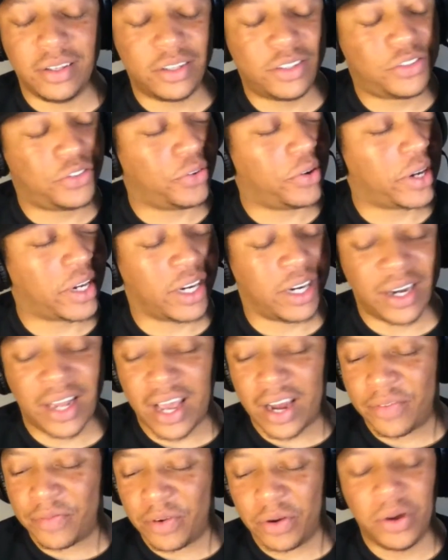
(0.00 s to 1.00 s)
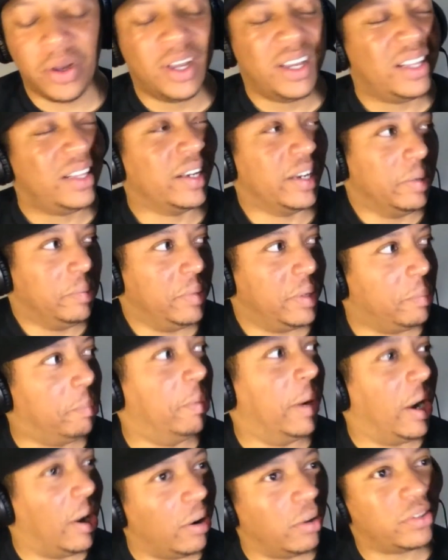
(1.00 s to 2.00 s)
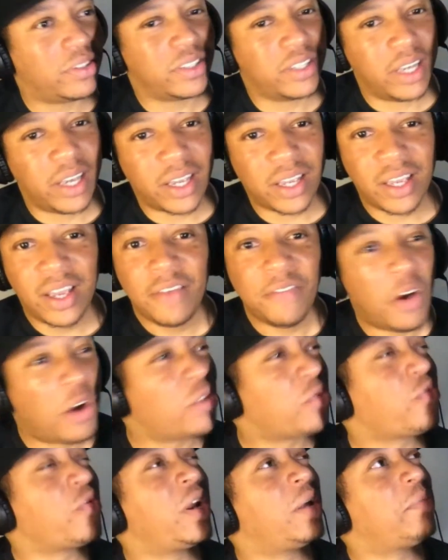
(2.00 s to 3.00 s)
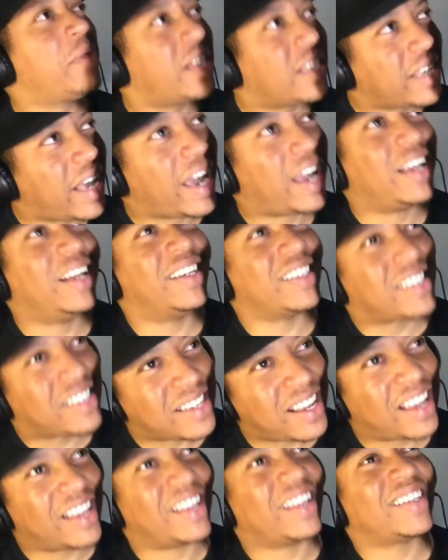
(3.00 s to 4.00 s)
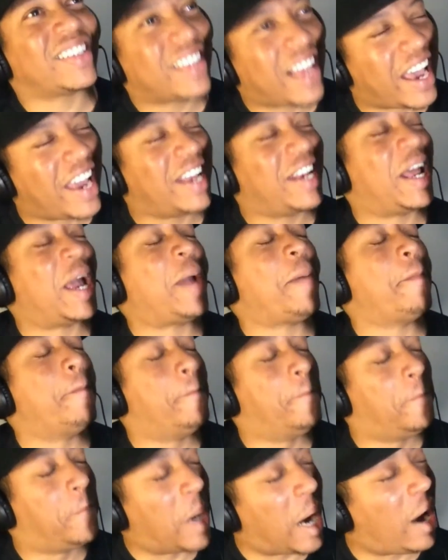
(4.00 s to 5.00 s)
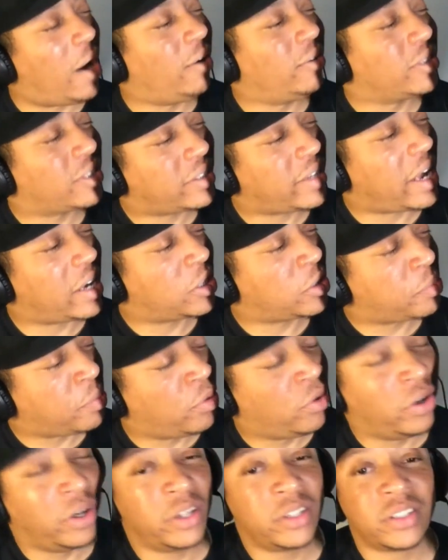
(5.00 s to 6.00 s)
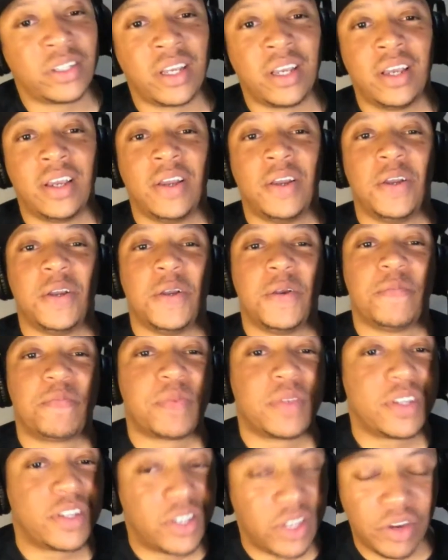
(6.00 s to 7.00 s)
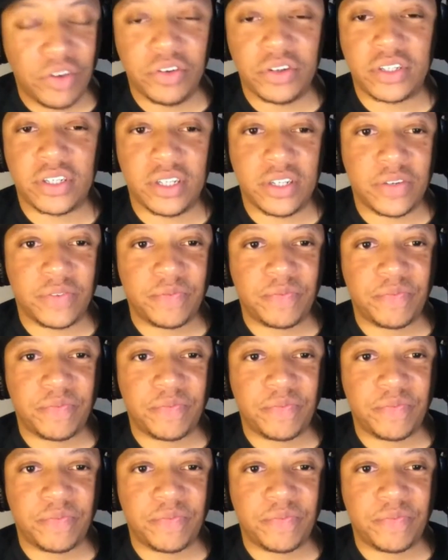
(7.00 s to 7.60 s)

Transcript: tricking a lot of folks. Look at me, Ballsack. Folks really be taking a site named Ballsack Sport seriously.